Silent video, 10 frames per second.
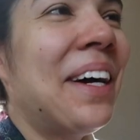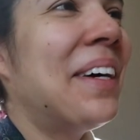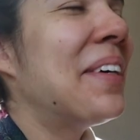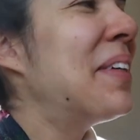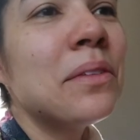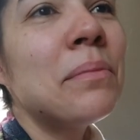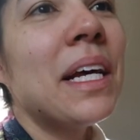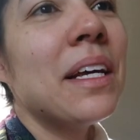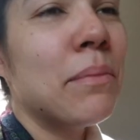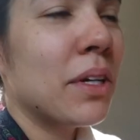That's when
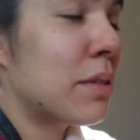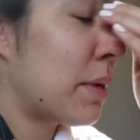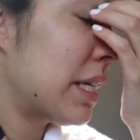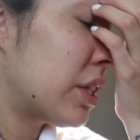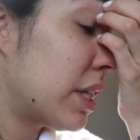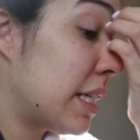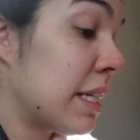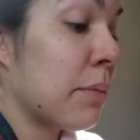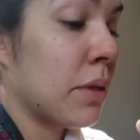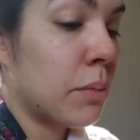my milk supply started to
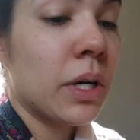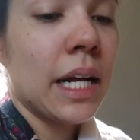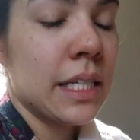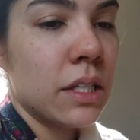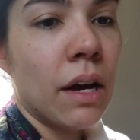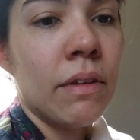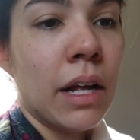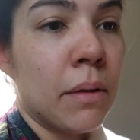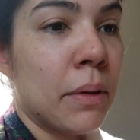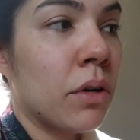dip. In the morning, I still have a
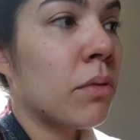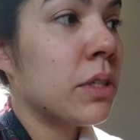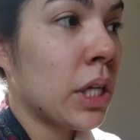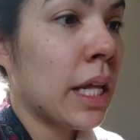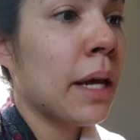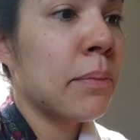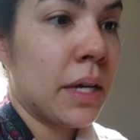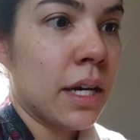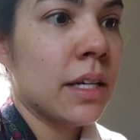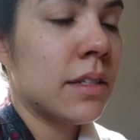lot of milk, which I like
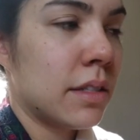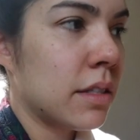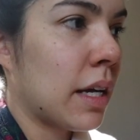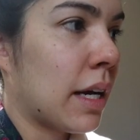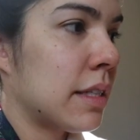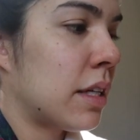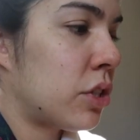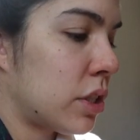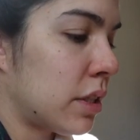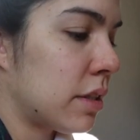because, like I
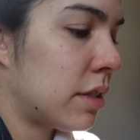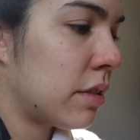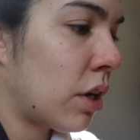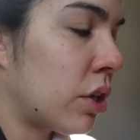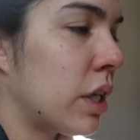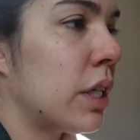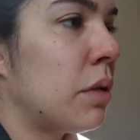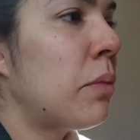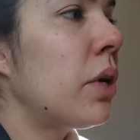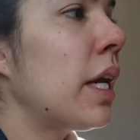said, she's hungry
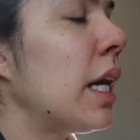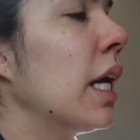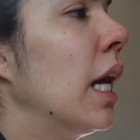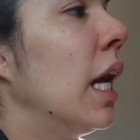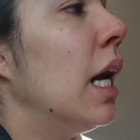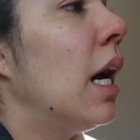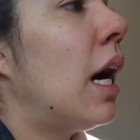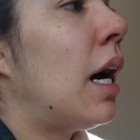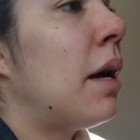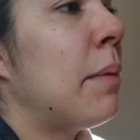in the morning.
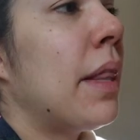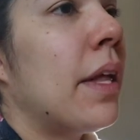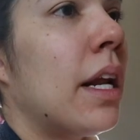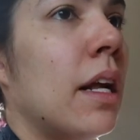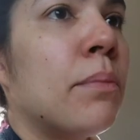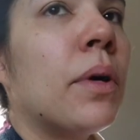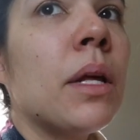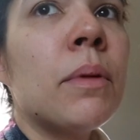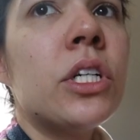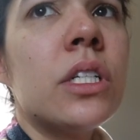Um, and then it
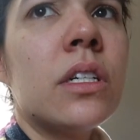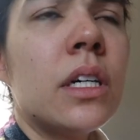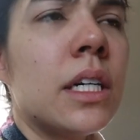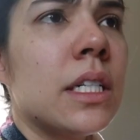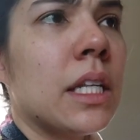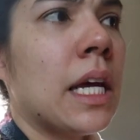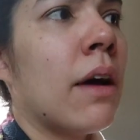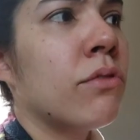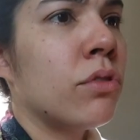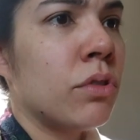pretty much is good until the
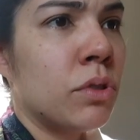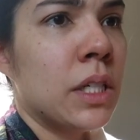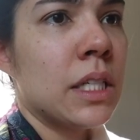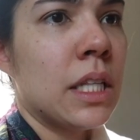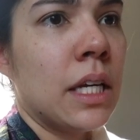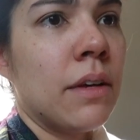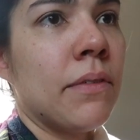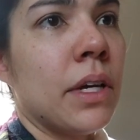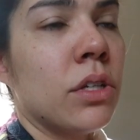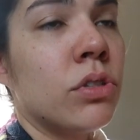afternoon, into the
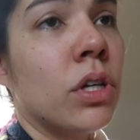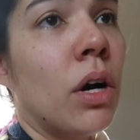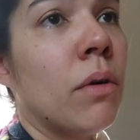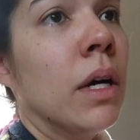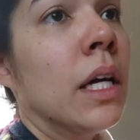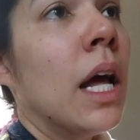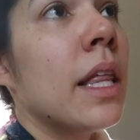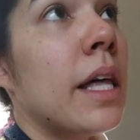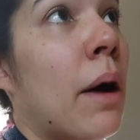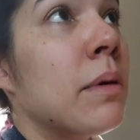evening. So
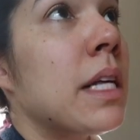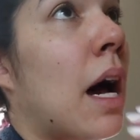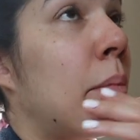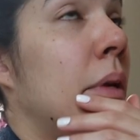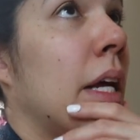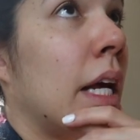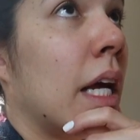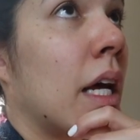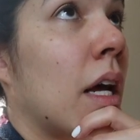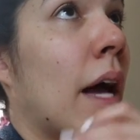that was
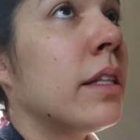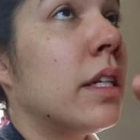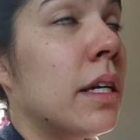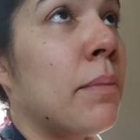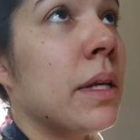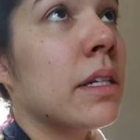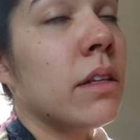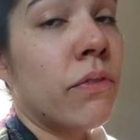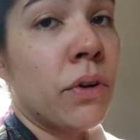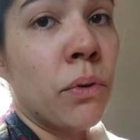happening. I did it
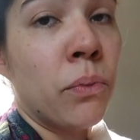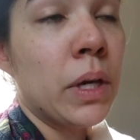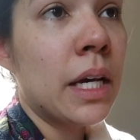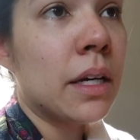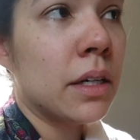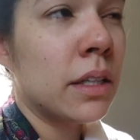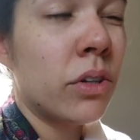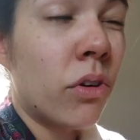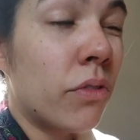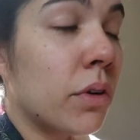basically for a week, a
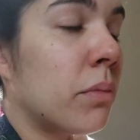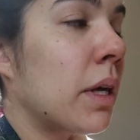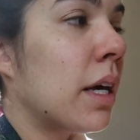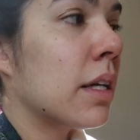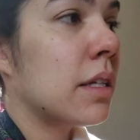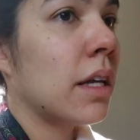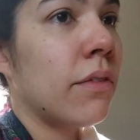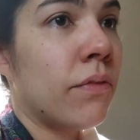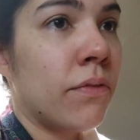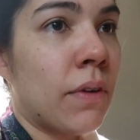little over a week, until
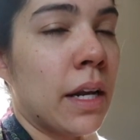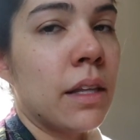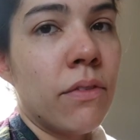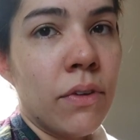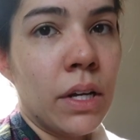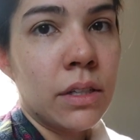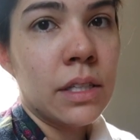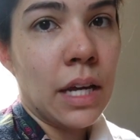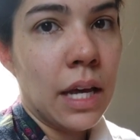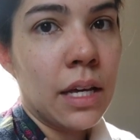I finally felt
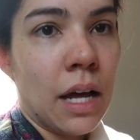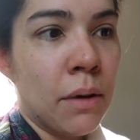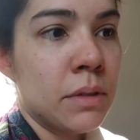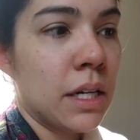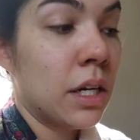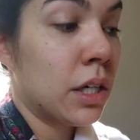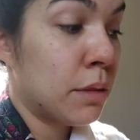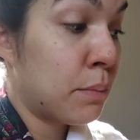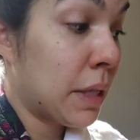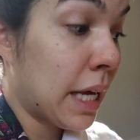like I was at a
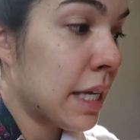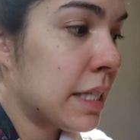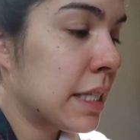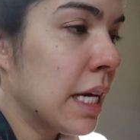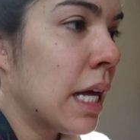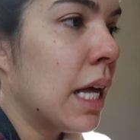good place.